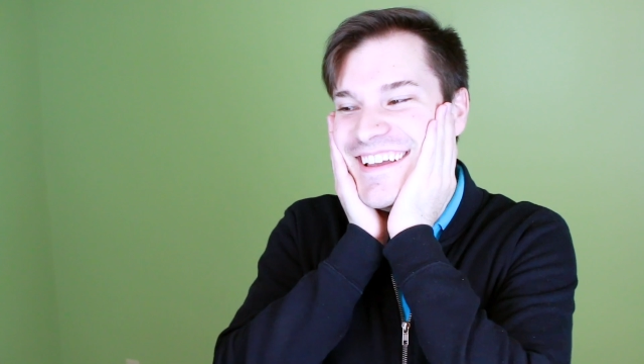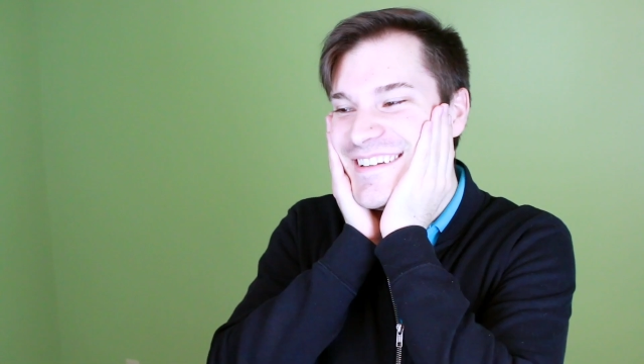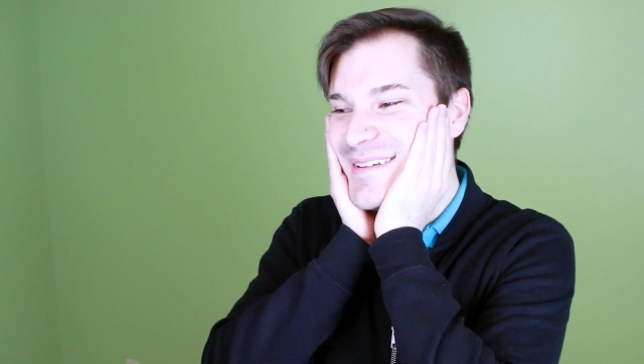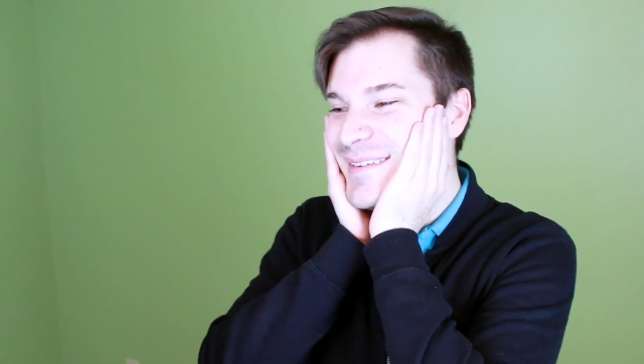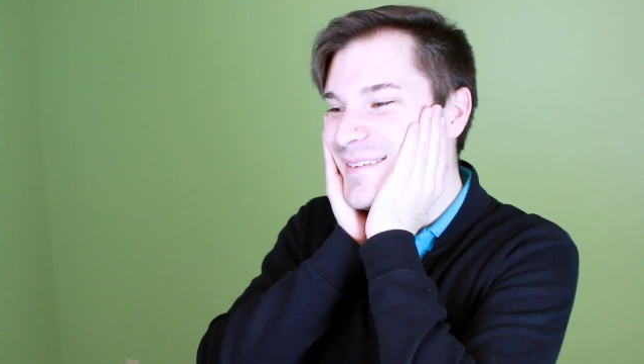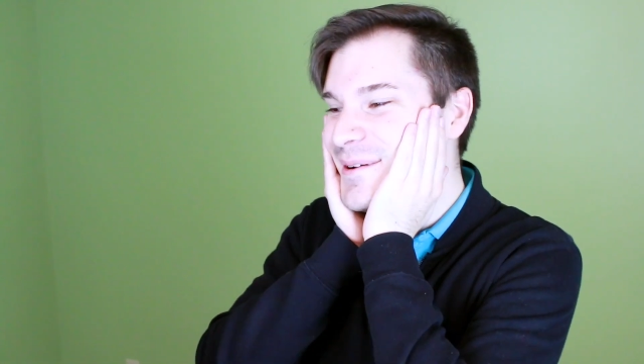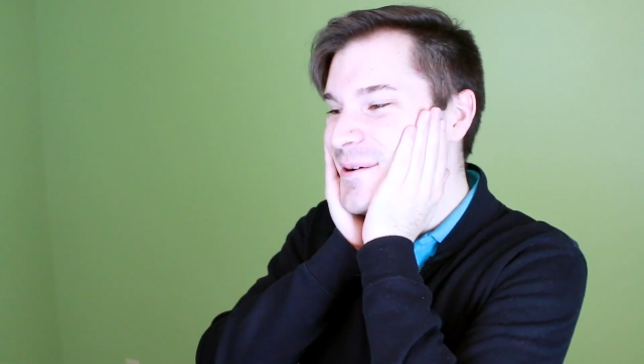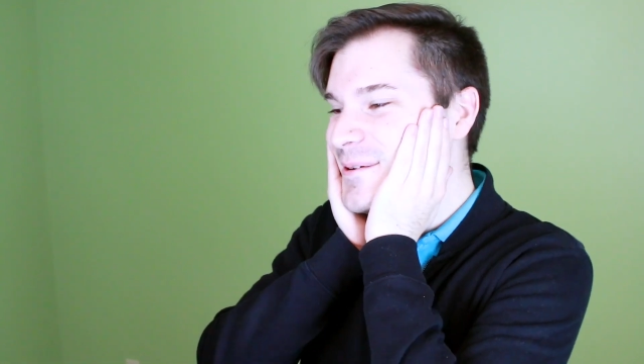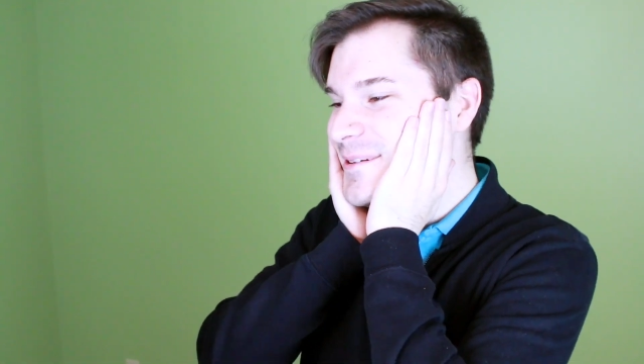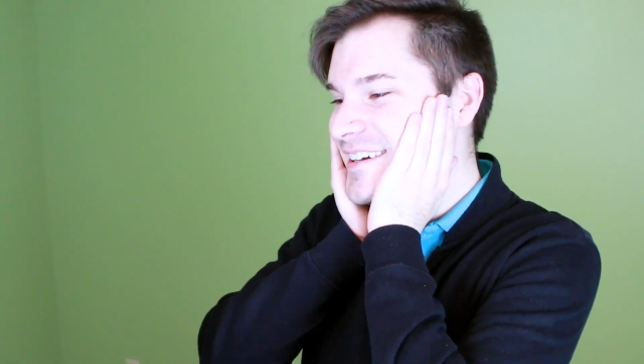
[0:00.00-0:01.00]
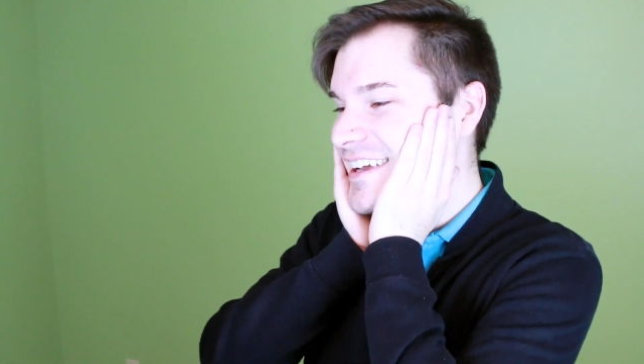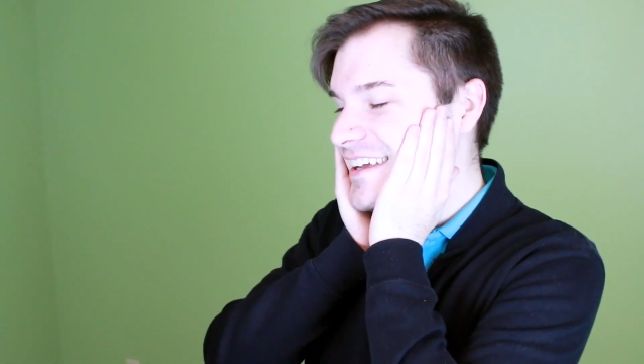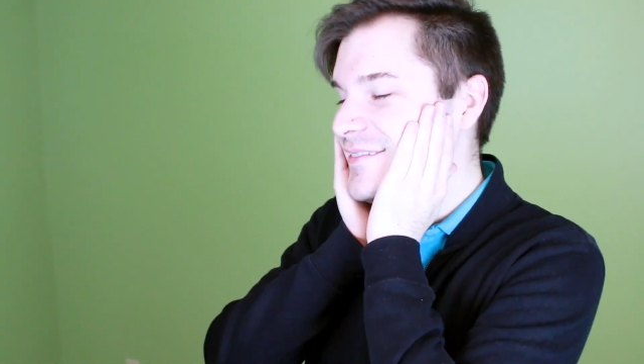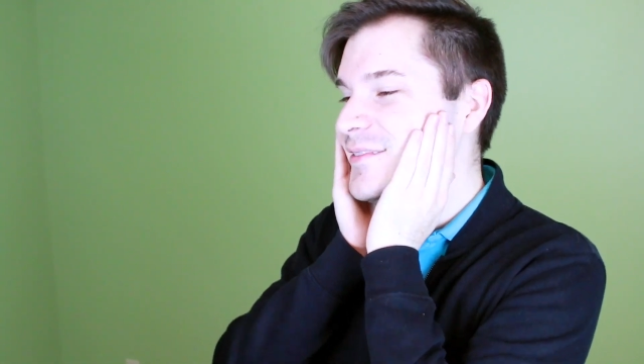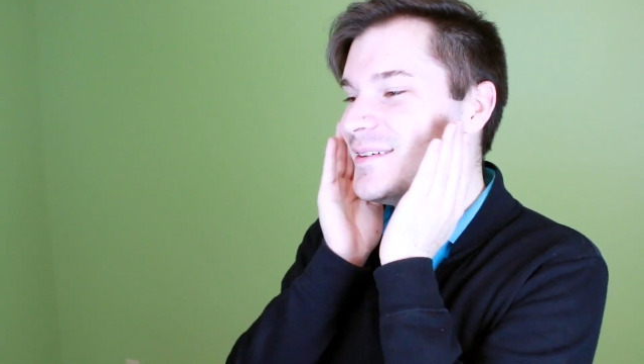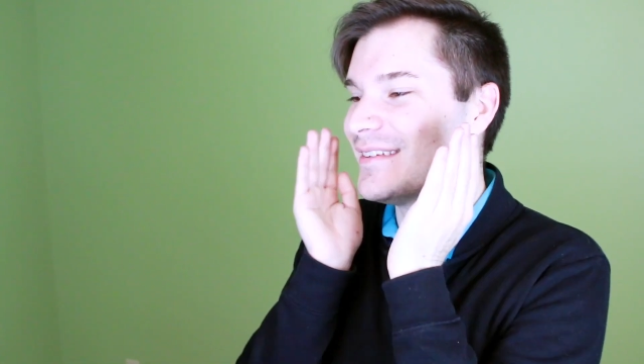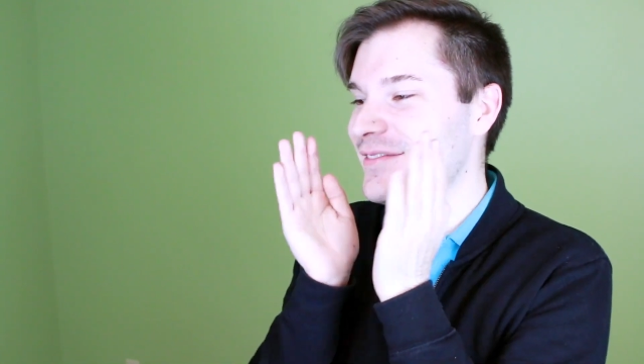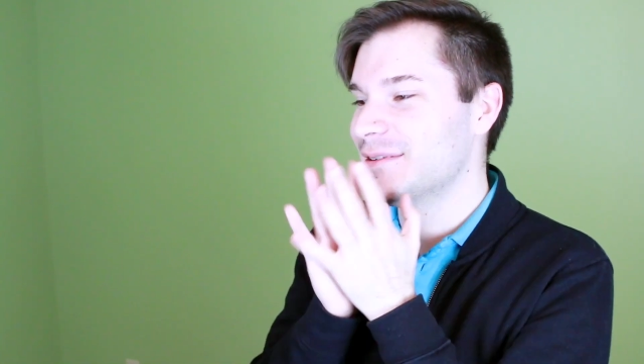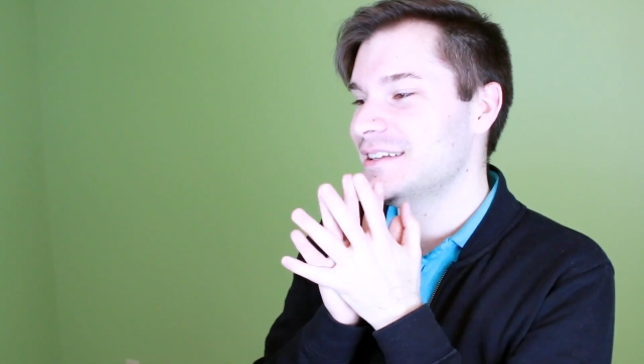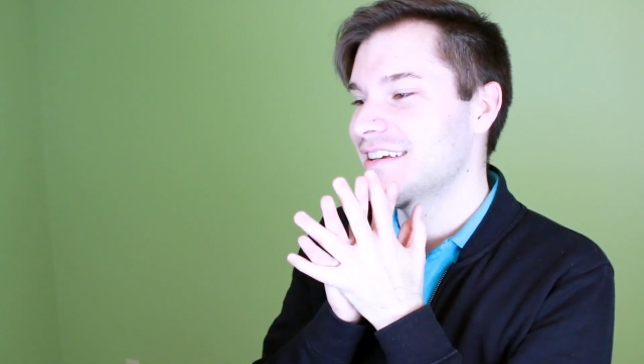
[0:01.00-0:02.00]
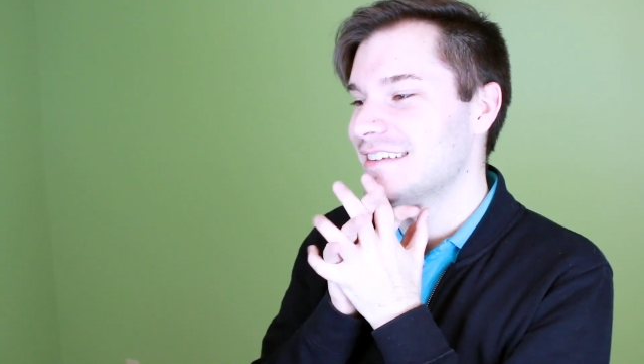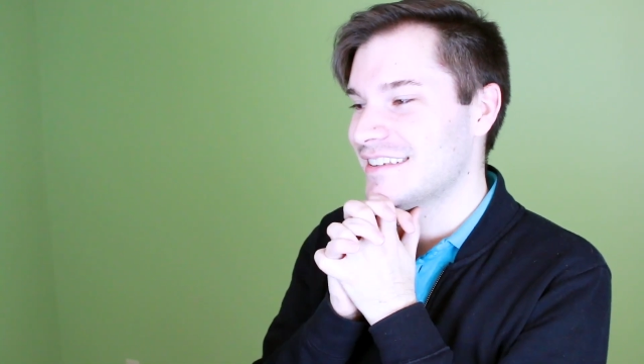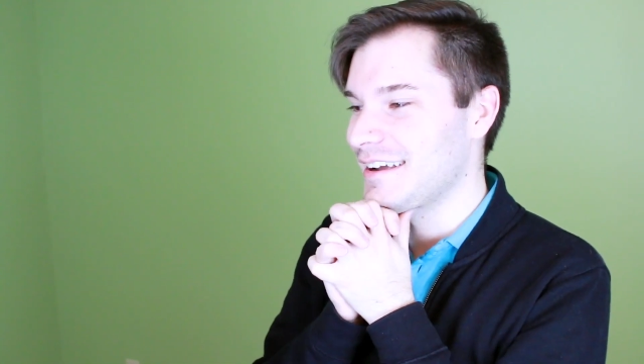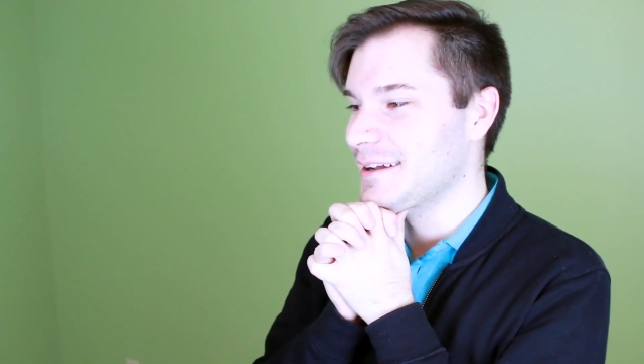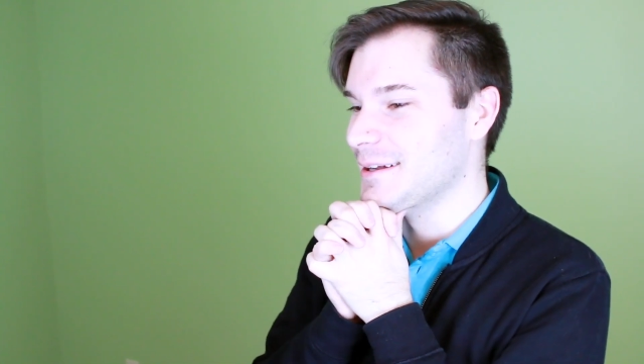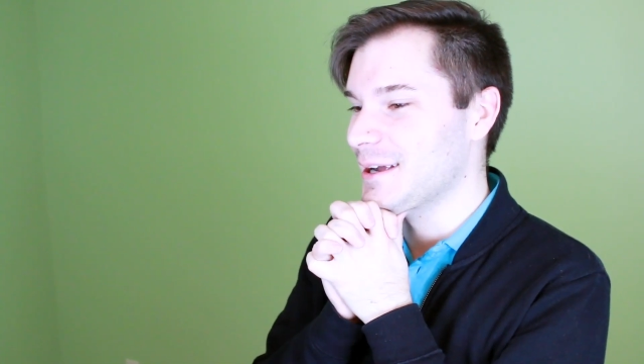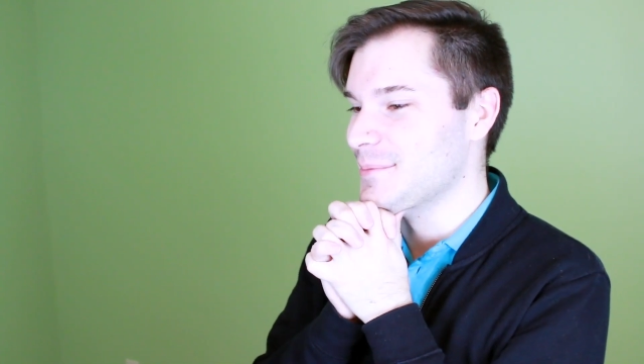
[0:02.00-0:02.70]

It's just so, it feels really exciting.